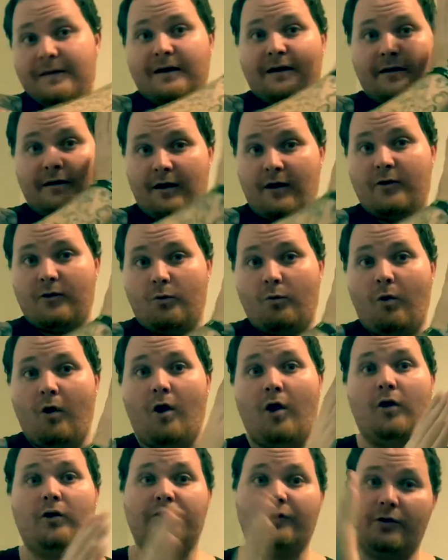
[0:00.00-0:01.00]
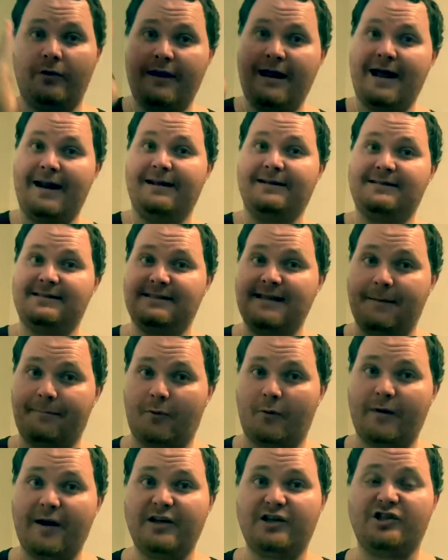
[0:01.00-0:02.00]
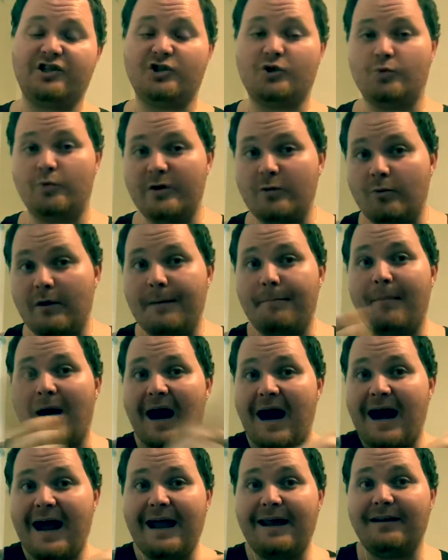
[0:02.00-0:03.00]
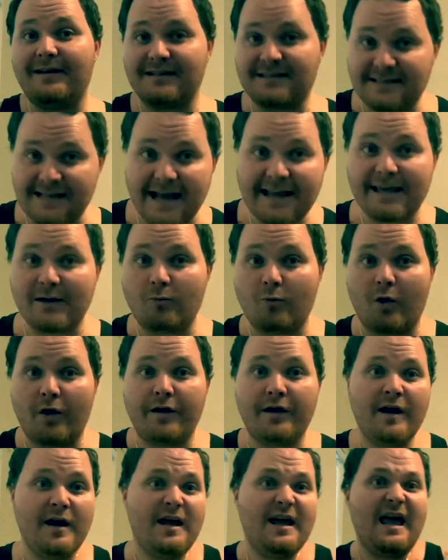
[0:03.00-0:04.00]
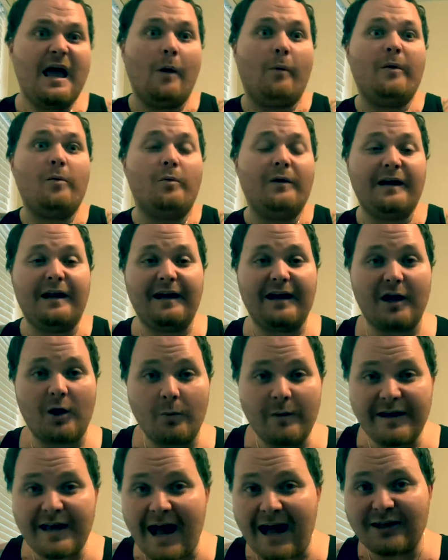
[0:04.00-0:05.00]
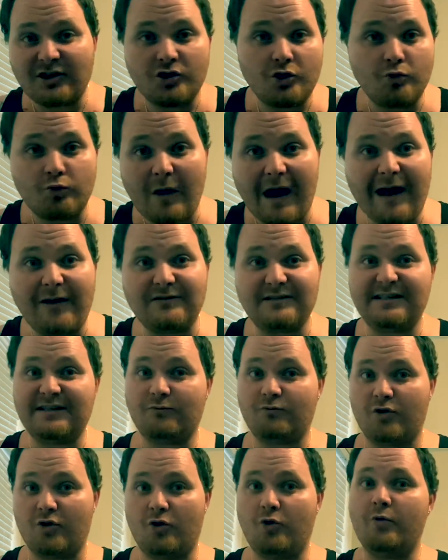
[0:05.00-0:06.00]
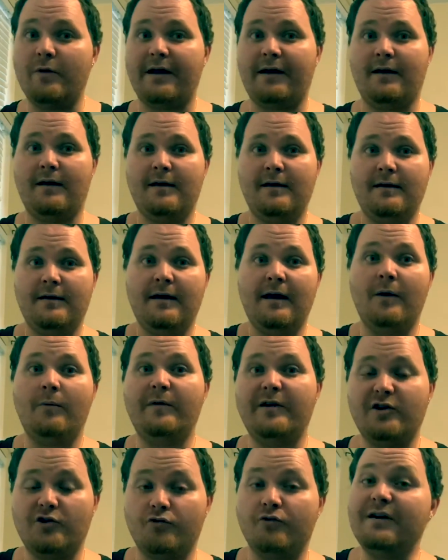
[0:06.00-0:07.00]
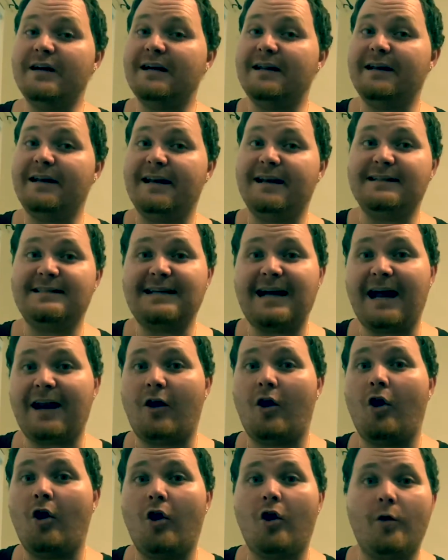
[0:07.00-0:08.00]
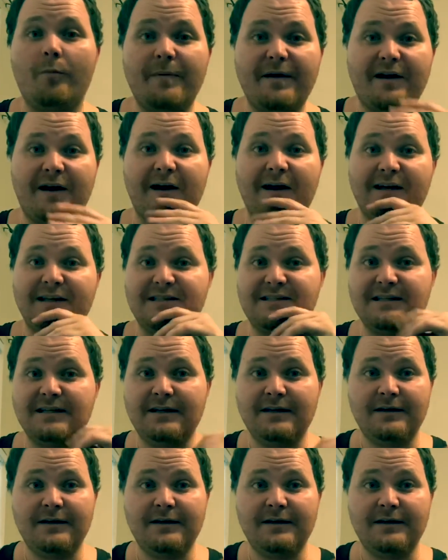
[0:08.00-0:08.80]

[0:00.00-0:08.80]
another wall. No, it had its separations. We went behind the second one and we went in there and we got 2 rounds in real quick. and we gritted. And it's kind of hard because,